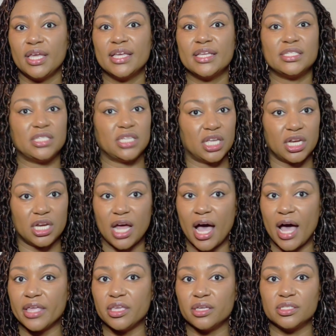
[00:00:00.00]
Stick it in a high
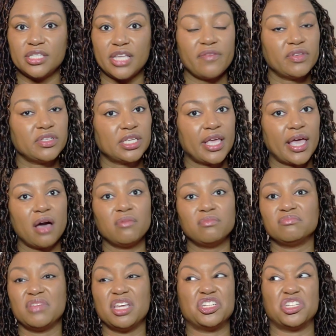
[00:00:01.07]
yield savings account
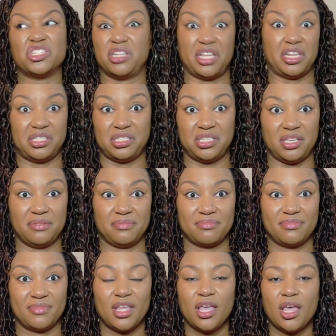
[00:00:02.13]
and just let it sit.
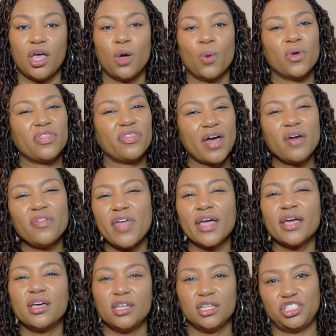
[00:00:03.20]
Without that
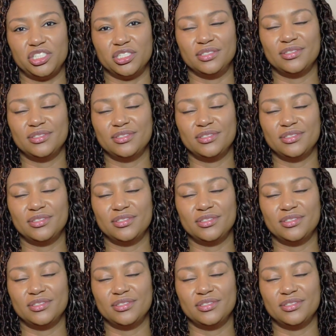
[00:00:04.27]
cushion,